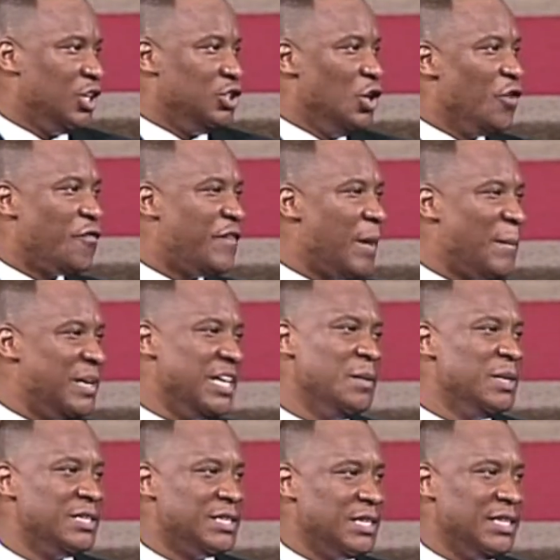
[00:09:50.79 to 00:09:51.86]
Your
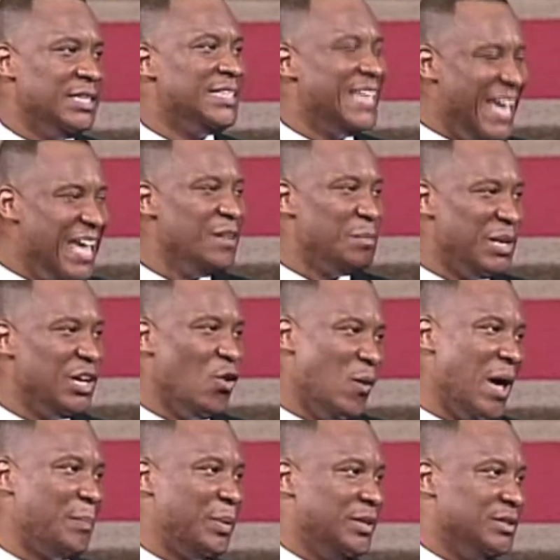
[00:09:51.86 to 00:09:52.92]
femininity can be a
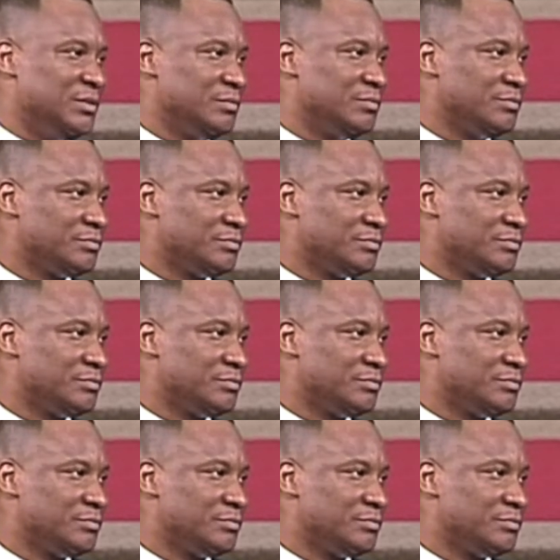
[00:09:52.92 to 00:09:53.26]
weapon.